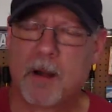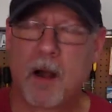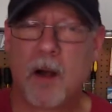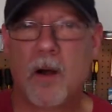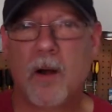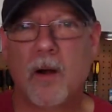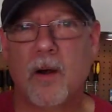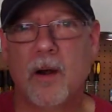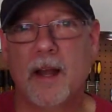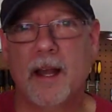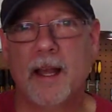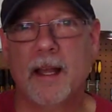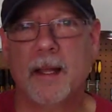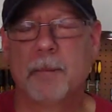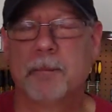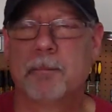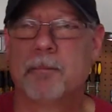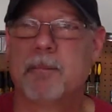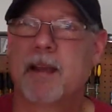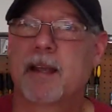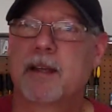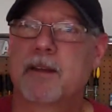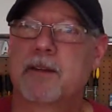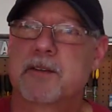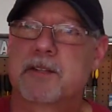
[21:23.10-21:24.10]
Boy, I'll
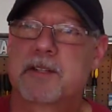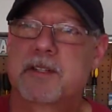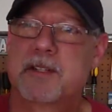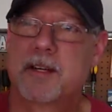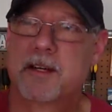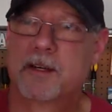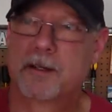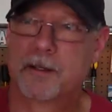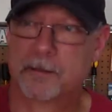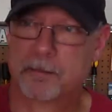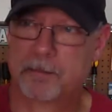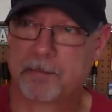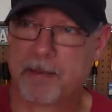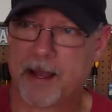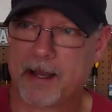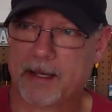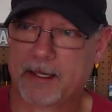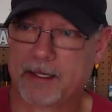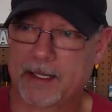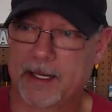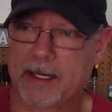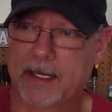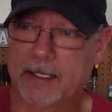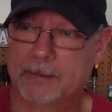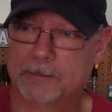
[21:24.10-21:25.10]
make your sticker back